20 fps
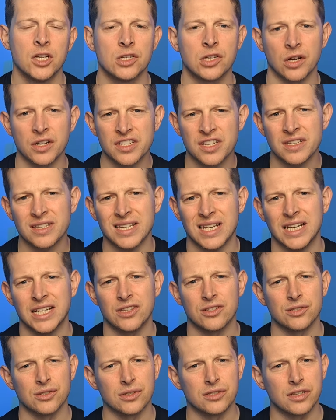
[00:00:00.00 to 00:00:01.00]
John is
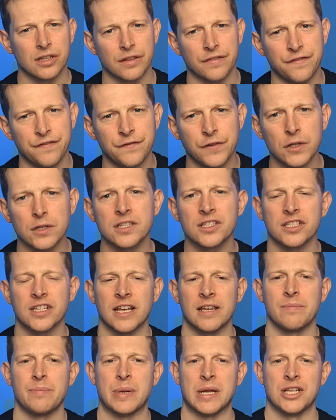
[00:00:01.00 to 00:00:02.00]
entitled to the full
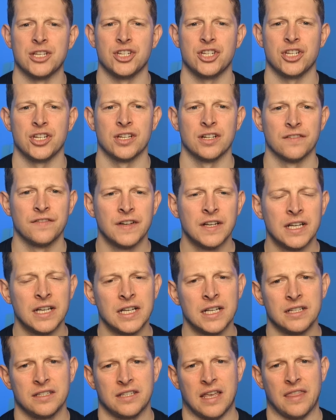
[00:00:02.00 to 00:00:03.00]
state pension of
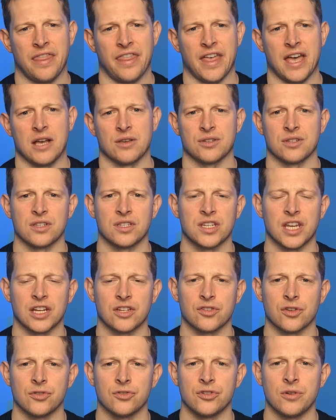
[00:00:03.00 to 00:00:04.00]

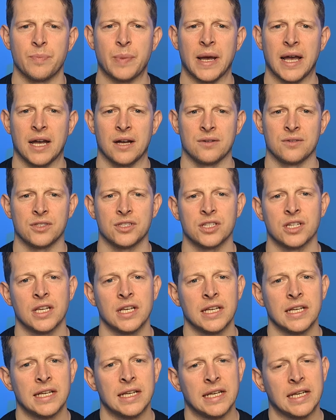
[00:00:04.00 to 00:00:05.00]
£10,600.
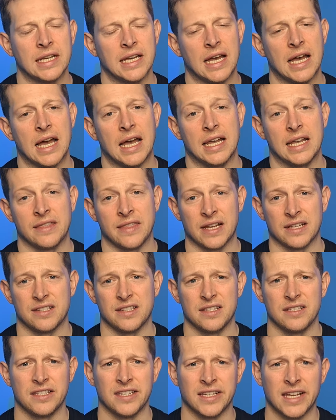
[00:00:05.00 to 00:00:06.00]
And that's
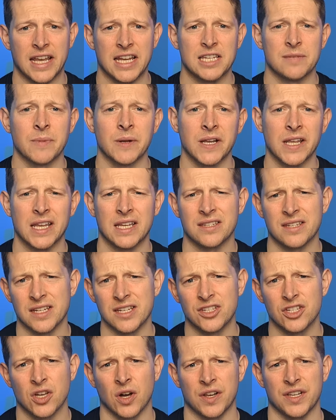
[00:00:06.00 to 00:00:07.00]
in today's money, as
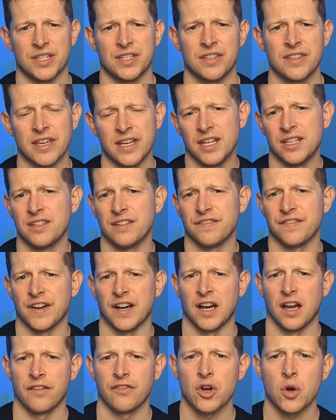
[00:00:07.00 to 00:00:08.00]
he's got his
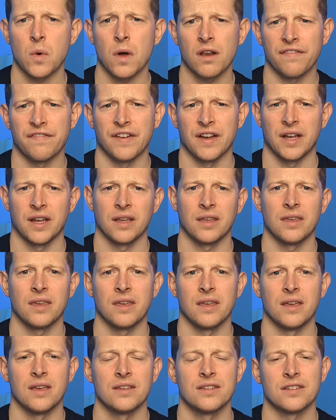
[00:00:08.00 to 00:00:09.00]
35 qualifying
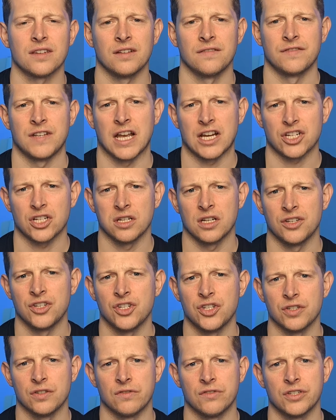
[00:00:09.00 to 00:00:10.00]
years of national
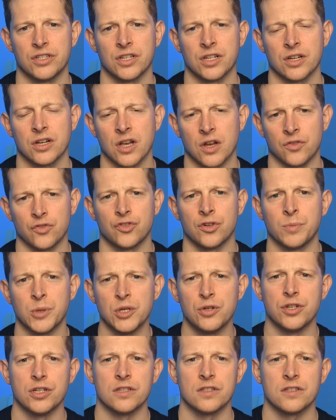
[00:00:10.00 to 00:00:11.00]
insurance
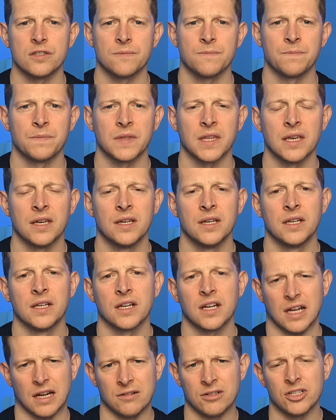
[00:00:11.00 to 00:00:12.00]
contributions.
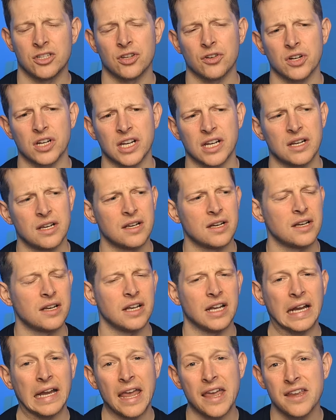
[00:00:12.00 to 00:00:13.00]
Karen took a
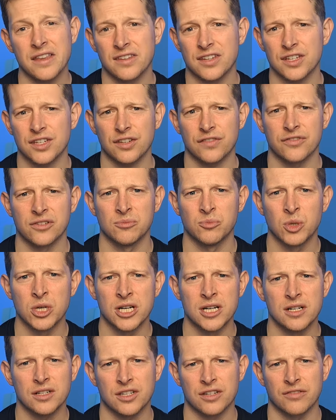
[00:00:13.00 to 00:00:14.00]
hiatus from
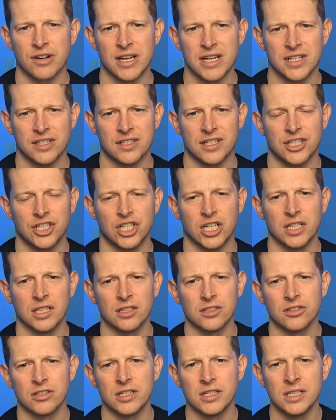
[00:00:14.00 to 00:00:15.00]
work to raise her
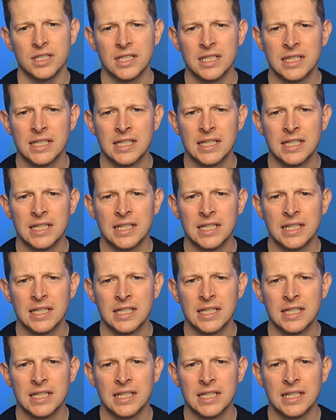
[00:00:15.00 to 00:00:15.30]
children